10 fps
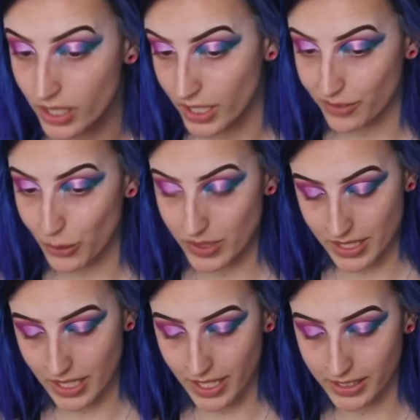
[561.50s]
of course
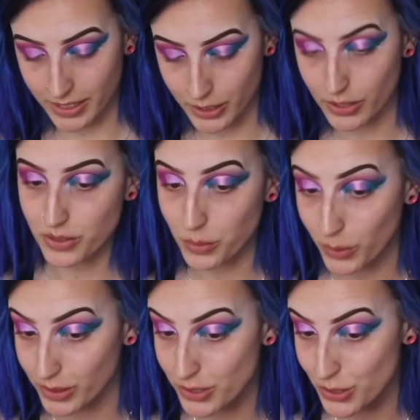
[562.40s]
that eyeliner doesn't
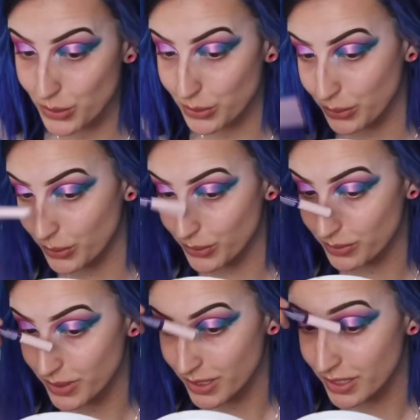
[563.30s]
want to
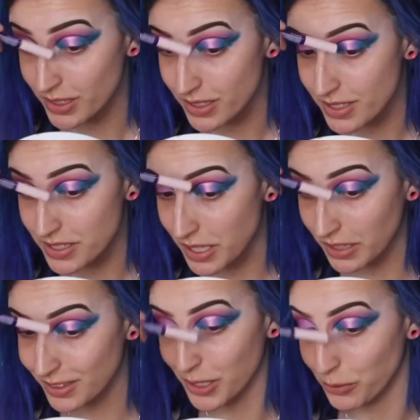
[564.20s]

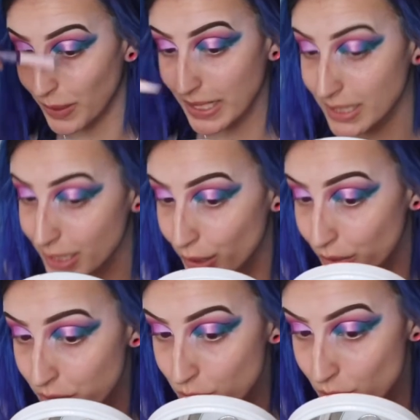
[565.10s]
set like right in
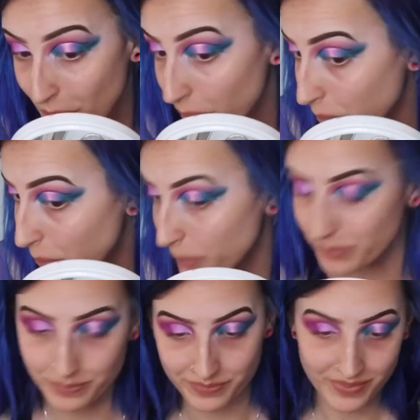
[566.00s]
here, so
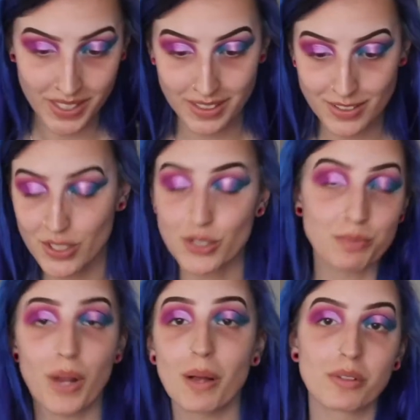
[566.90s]
it's gonna
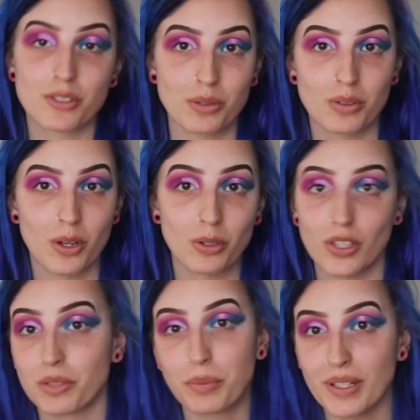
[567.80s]
probably screw the whole
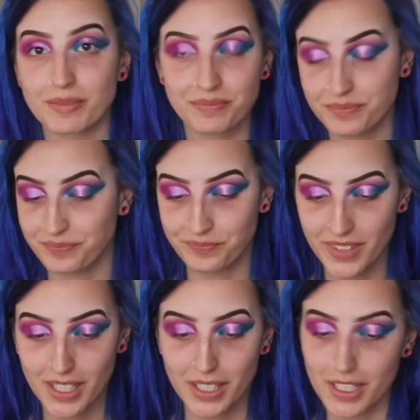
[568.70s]
look, but
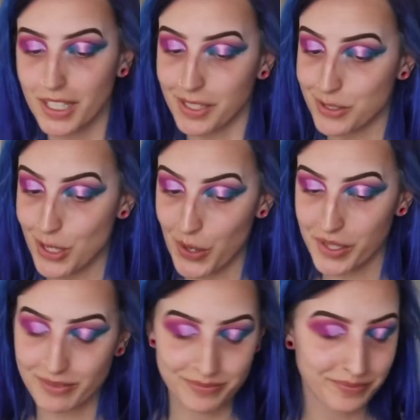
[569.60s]
it's
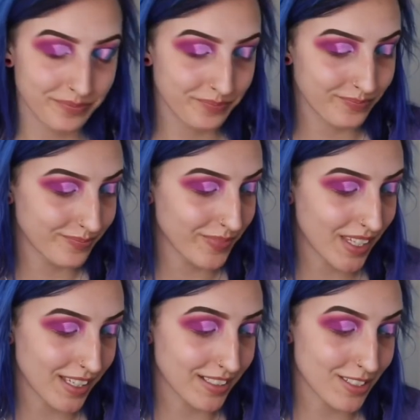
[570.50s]
not
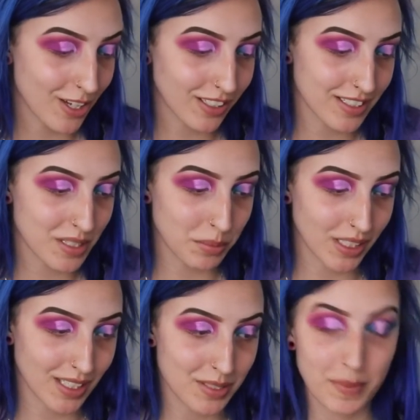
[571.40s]
because of the Blood
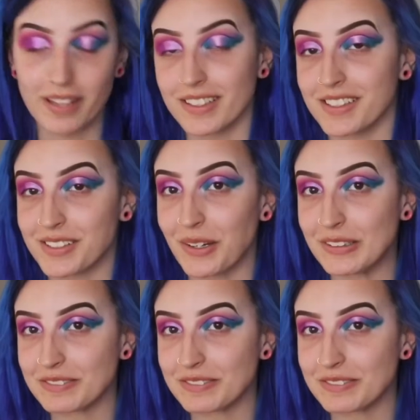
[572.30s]
Lust palette. So